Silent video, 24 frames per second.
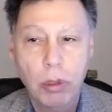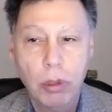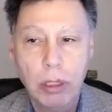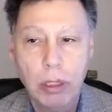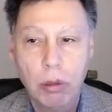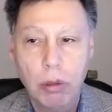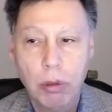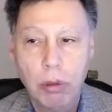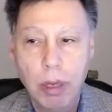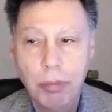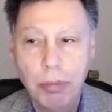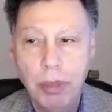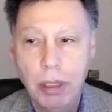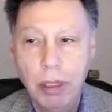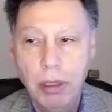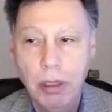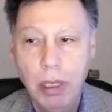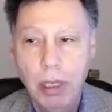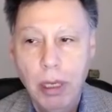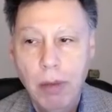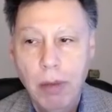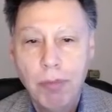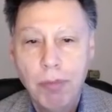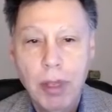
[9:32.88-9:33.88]
corrupted.
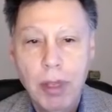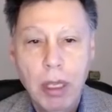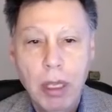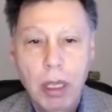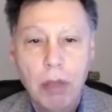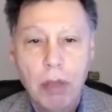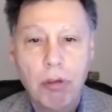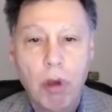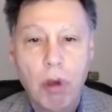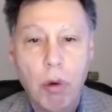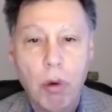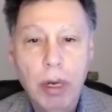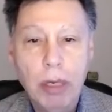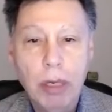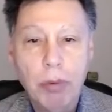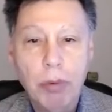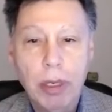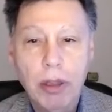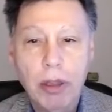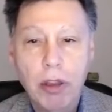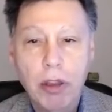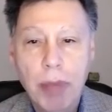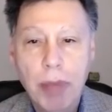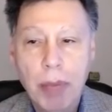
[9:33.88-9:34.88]
So
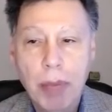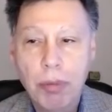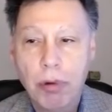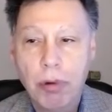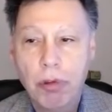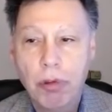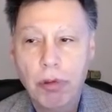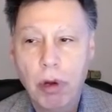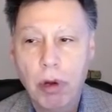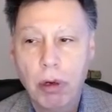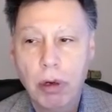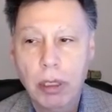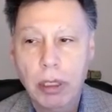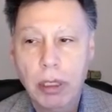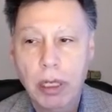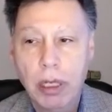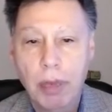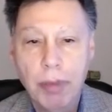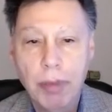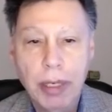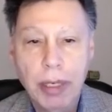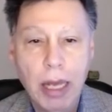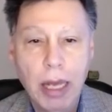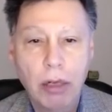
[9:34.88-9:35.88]
anyway, these papers started
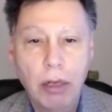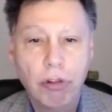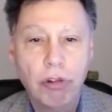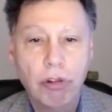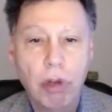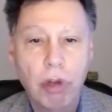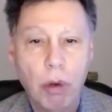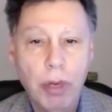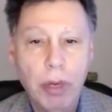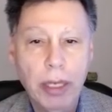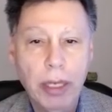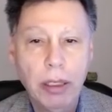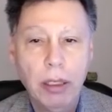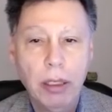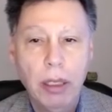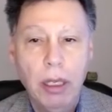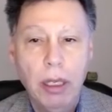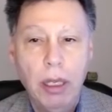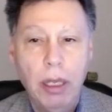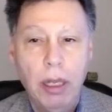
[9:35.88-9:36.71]
coming out showing